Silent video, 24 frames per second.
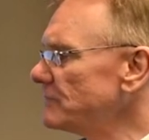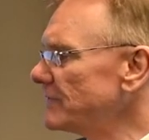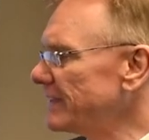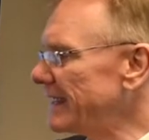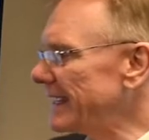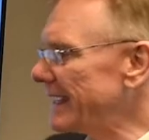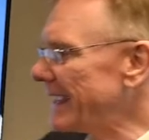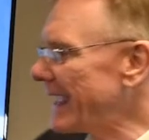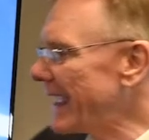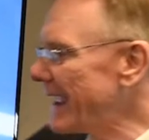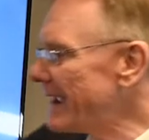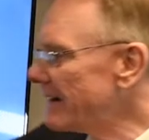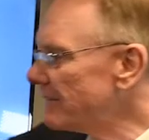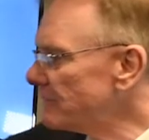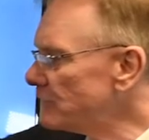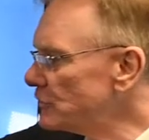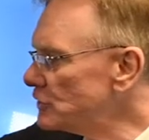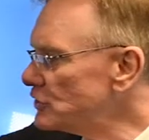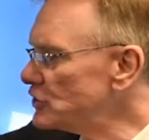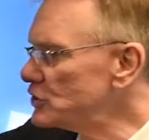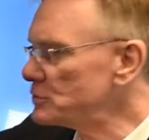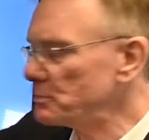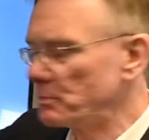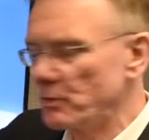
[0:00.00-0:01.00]
the
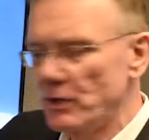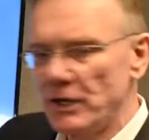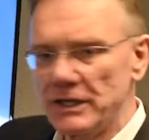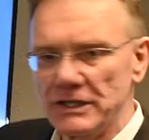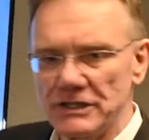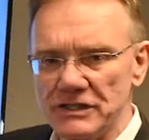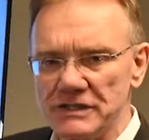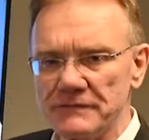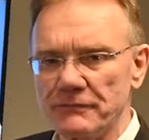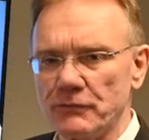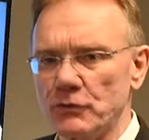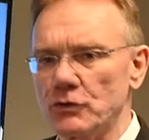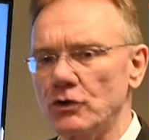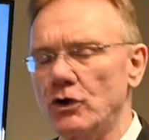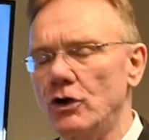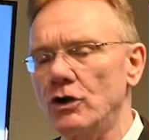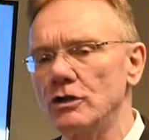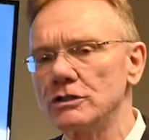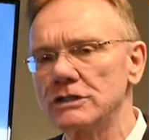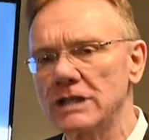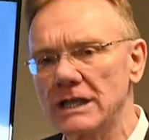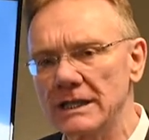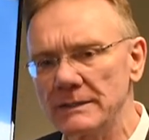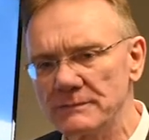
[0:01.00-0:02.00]
average price for
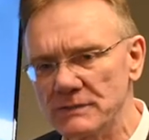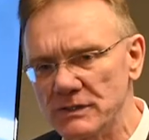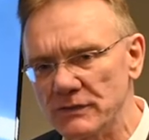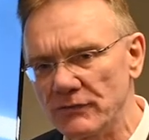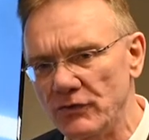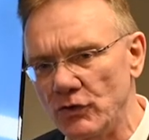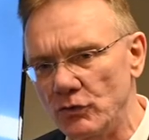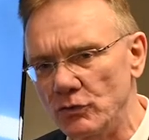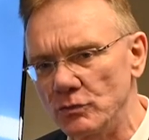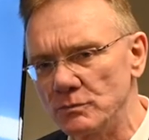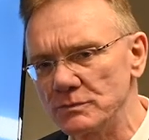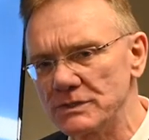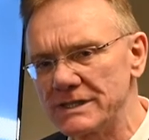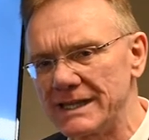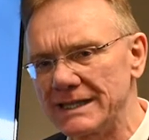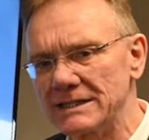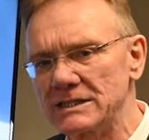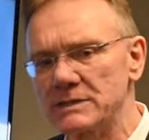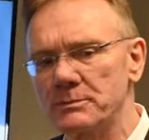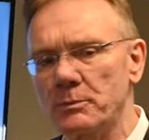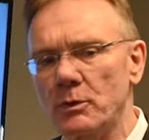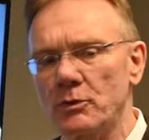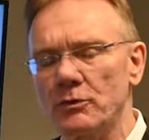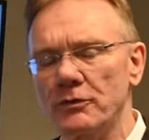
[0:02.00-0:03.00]
all types of homes,
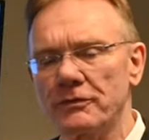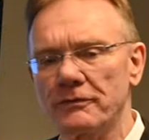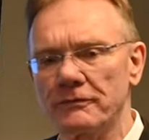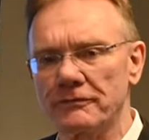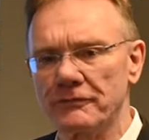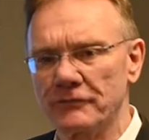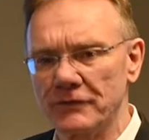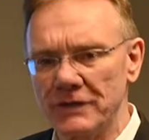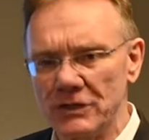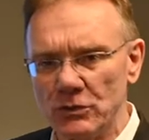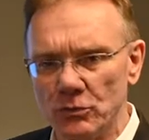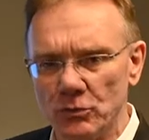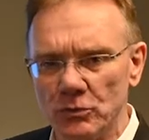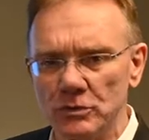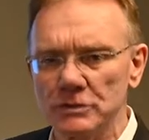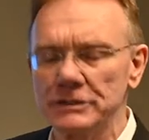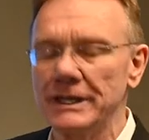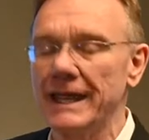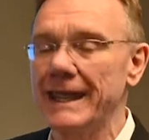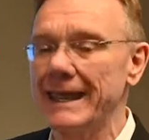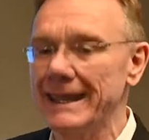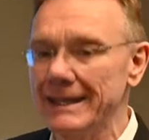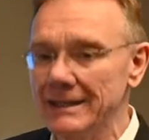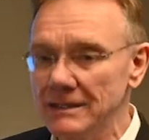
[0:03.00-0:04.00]
that's both
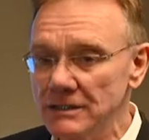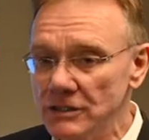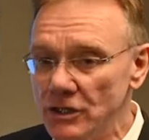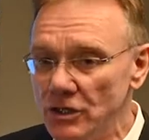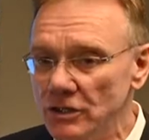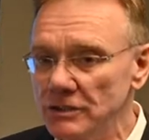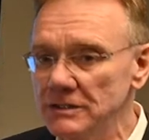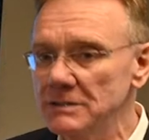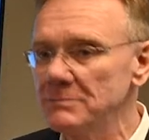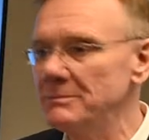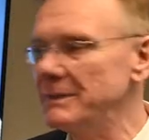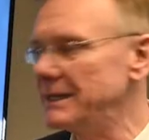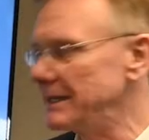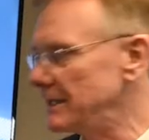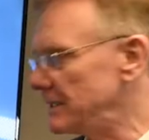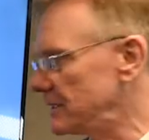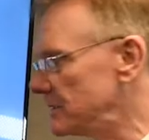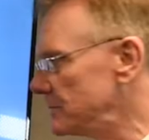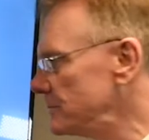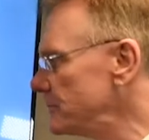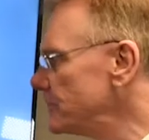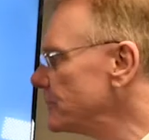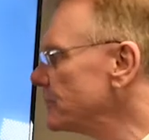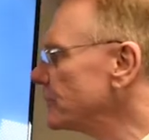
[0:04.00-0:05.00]
freehold and
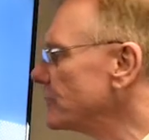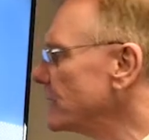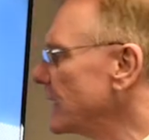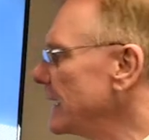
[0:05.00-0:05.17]
condominium,